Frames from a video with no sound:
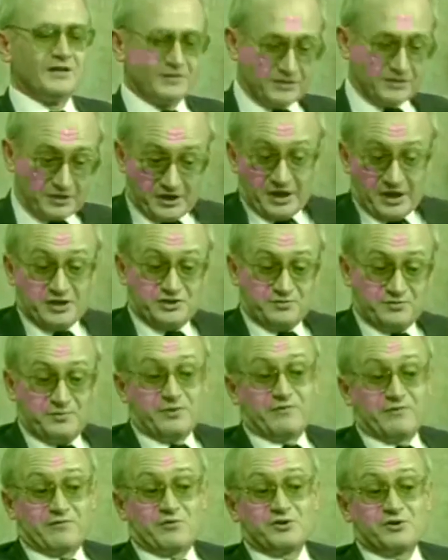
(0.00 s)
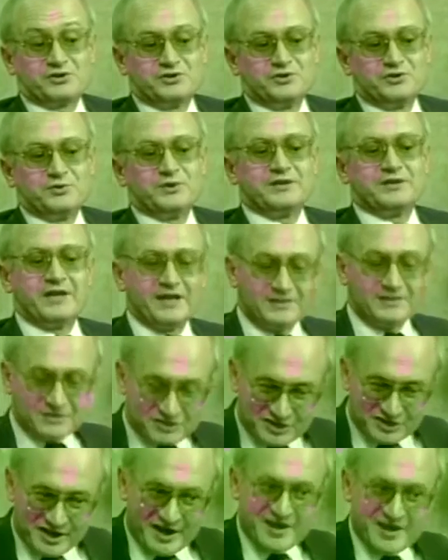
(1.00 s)
the KGB of course knew it, and the
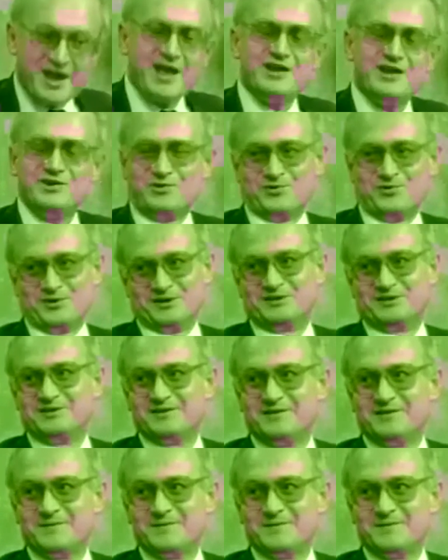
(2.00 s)
CIA knew it.